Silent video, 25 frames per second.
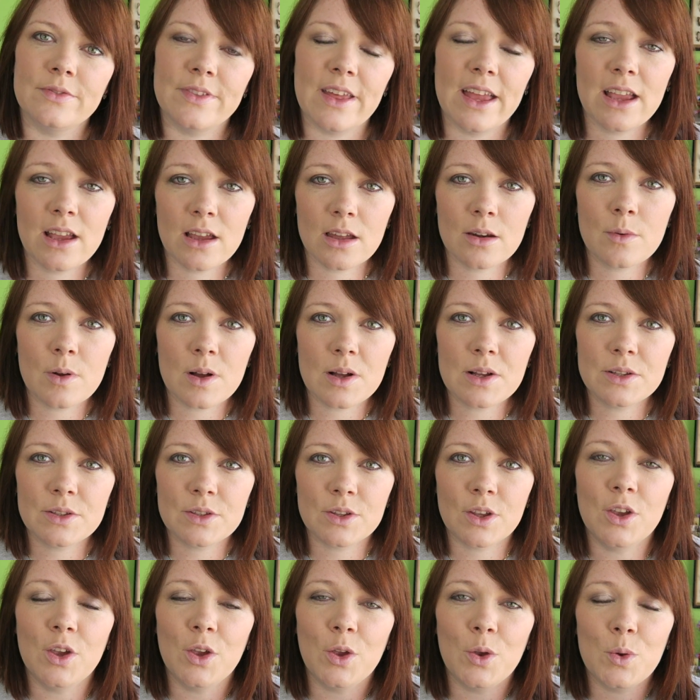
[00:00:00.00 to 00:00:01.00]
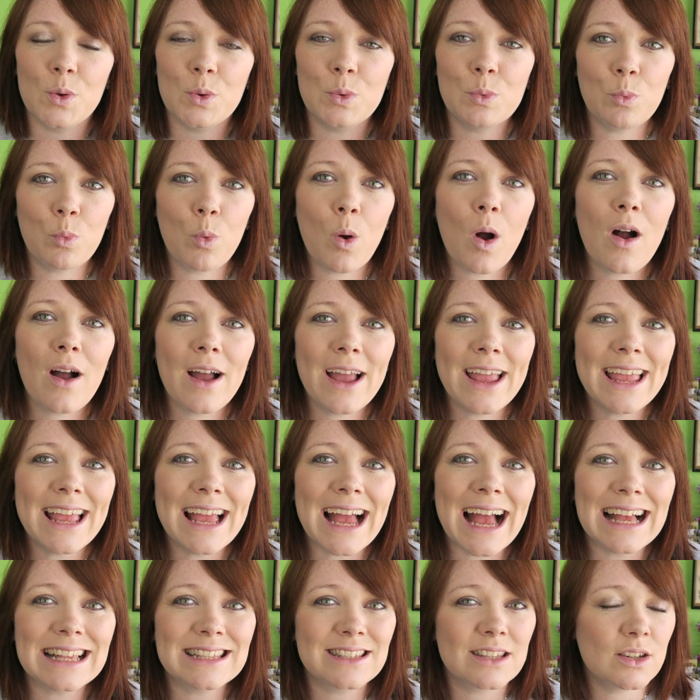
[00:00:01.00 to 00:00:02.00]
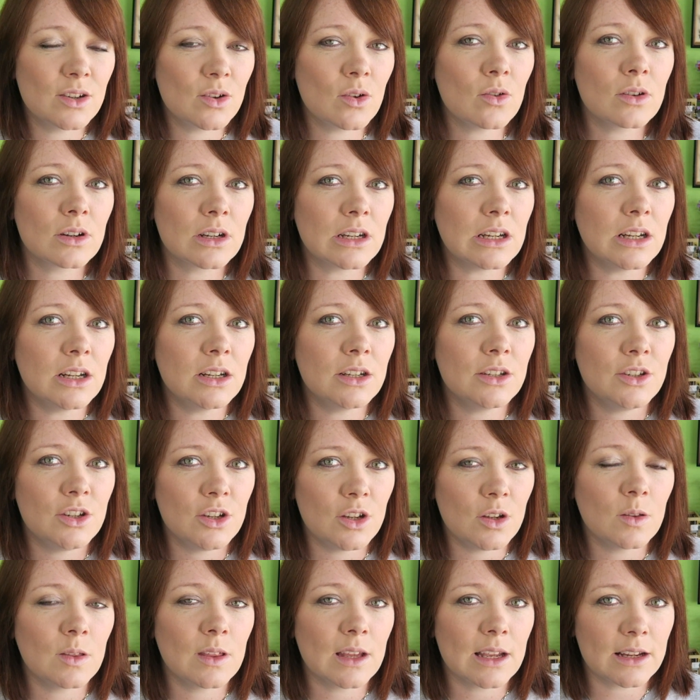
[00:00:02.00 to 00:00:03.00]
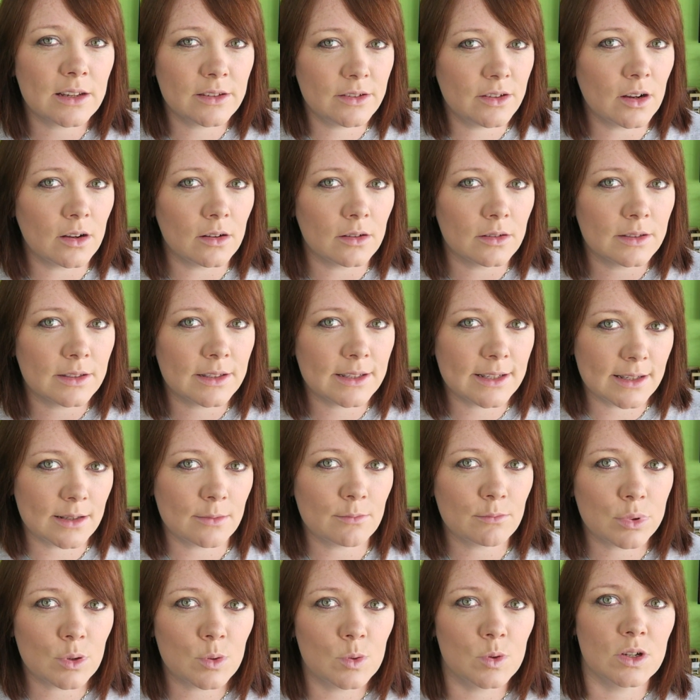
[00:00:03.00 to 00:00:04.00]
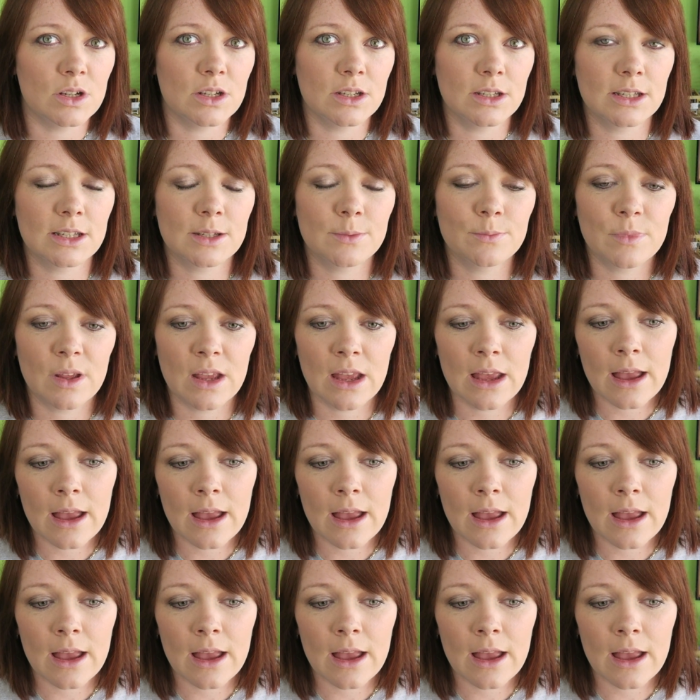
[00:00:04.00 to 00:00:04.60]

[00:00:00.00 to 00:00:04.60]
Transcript: they're going to ask you, why as a doctor do you think dance is important?